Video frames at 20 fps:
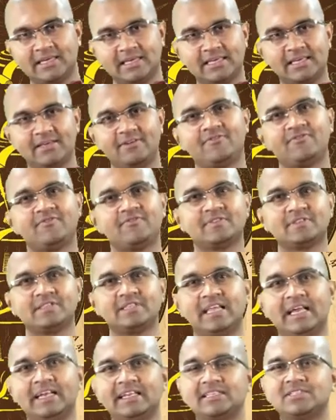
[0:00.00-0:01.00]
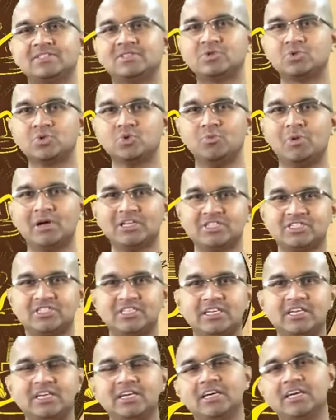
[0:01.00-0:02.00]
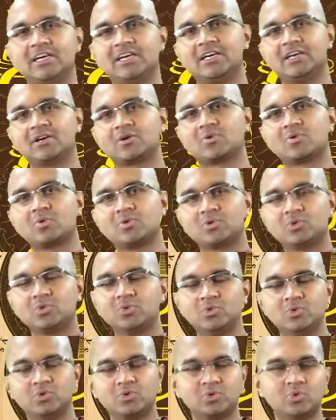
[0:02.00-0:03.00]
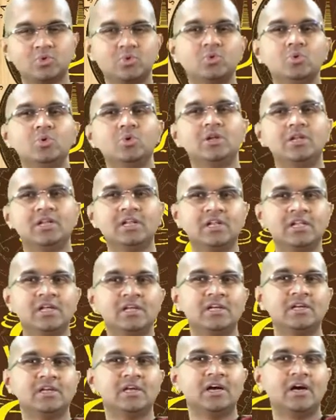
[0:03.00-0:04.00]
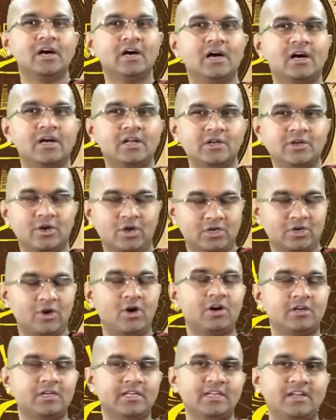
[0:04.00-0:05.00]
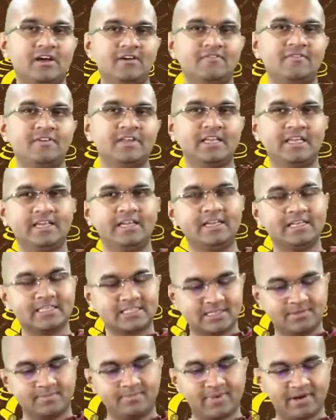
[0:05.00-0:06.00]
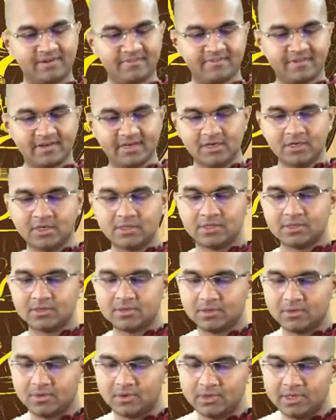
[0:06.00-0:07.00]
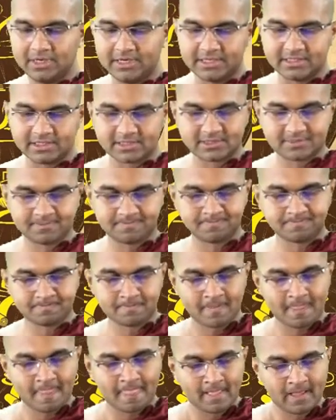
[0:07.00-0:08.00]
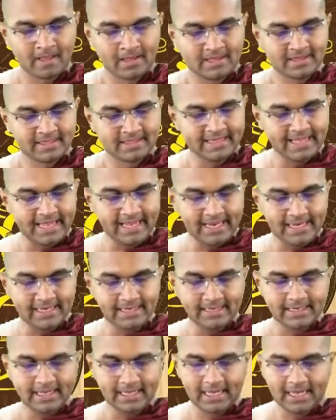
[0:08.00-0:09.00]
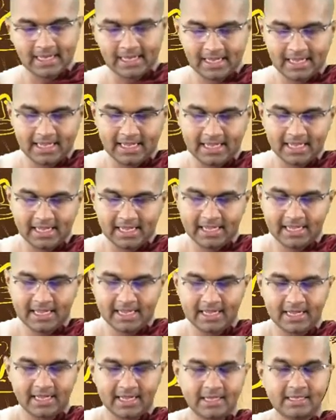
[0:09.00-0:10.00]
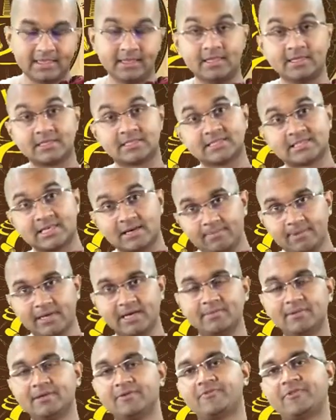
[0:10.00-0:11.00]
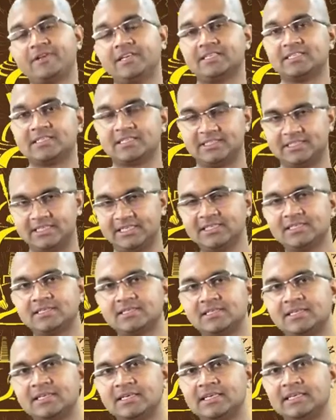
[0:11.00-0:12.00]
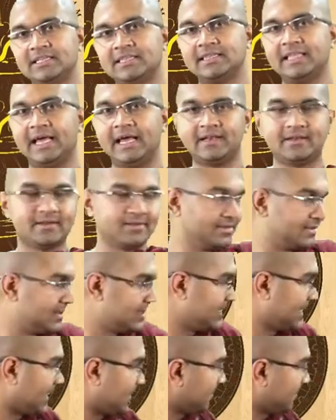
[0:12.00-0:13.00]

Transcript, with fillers: if that is too much, uh, too, too cool, uh, not hot enough, he doesn't prefer coldness. Then uh, the sub-commentary suggests that, yeah,